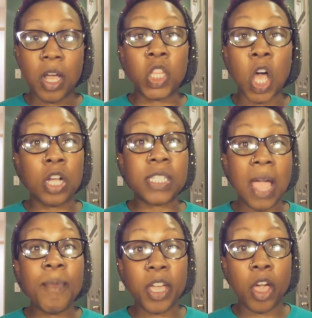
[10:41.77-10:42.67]
A long
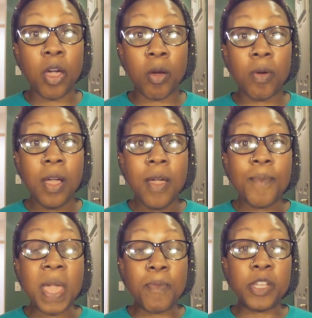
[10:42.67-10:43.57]
time ago,
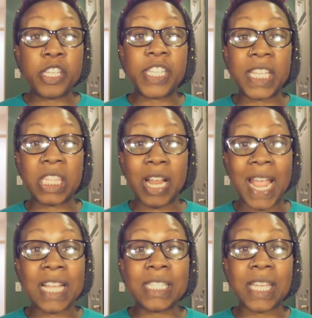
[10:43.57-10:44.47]
people used to get their
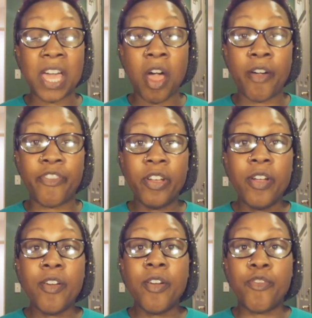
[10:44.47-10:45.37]
hands cut off
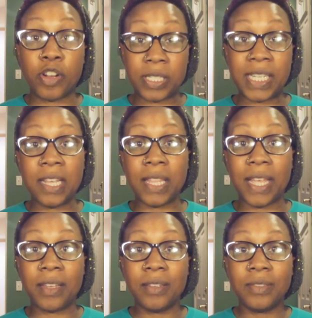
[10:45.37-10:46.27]
for
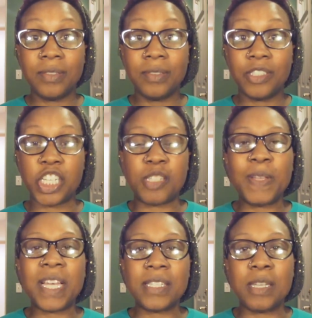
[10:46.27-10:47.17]
stealing. Just
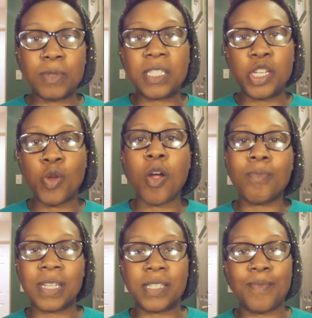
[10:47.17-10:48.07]
because it was the
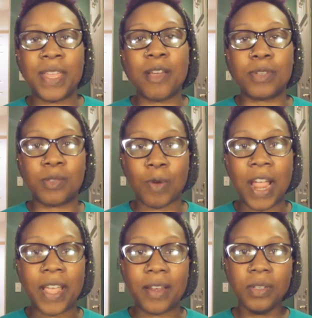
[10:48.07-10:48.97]
norm doesn't mean it was
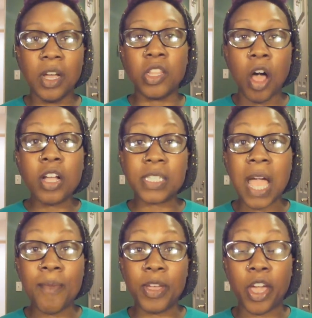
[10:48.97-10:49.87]
right. A long
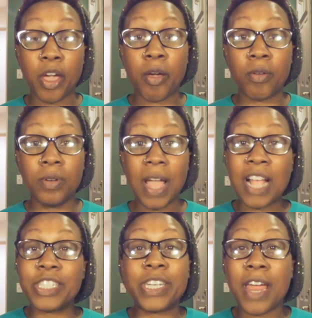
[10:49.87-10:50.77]
time ago,
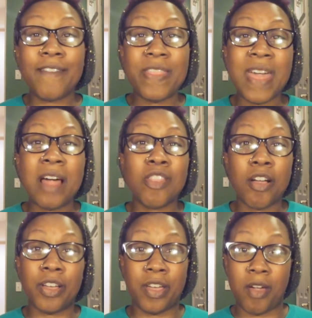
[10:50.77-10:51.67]
actually not even that
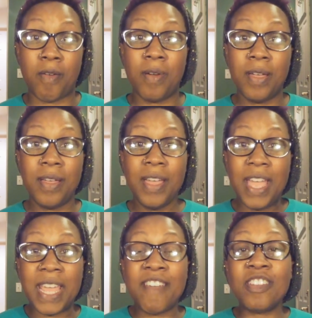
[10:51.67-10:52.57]
long ago,
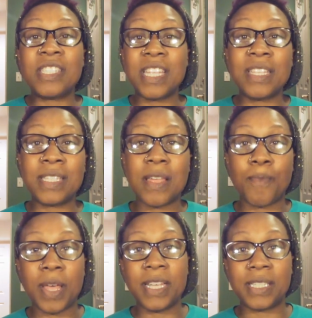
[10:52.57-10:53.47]
and even still in some
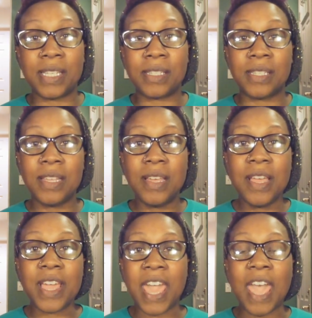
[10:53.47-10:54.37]
places,
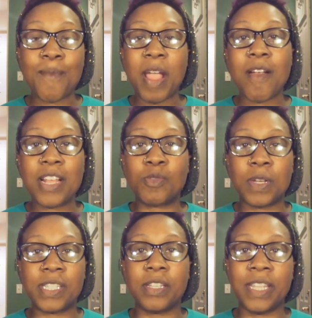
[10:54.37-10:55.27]
gay marriage
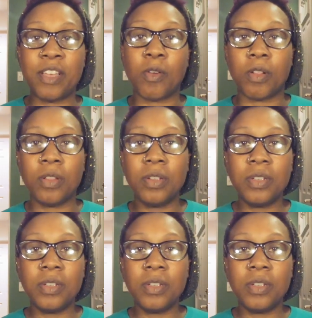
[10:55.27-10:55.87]
was illegal.